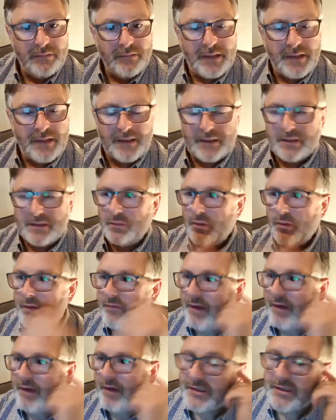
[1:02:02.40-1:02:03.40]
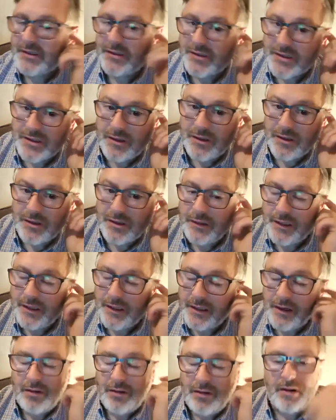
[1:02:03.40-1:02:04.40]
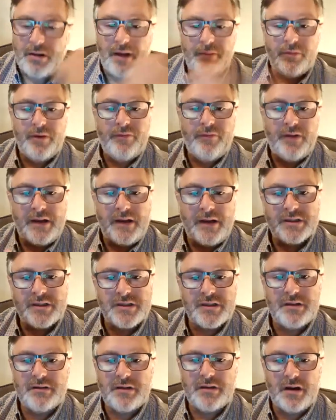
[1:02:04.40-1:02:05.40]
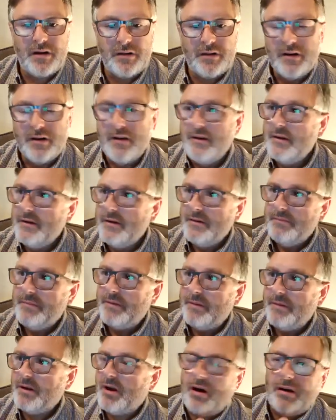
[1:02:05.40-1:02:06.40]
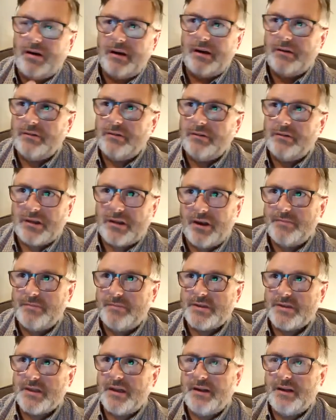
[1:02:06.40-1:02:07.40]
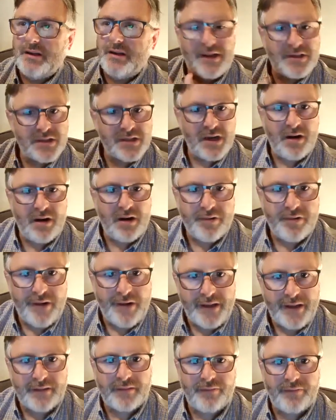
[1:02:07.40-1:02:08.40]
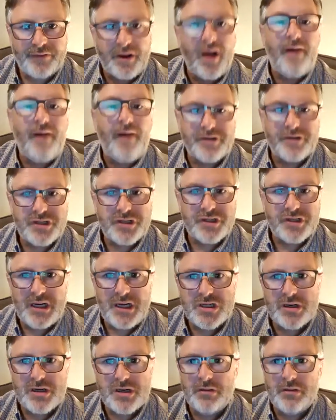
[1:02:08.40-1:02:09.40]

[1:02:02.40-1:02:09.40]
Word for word: that we've asked us uh, like earlier on we've asked us to talk maybe call out at times the advanced care directive conversation,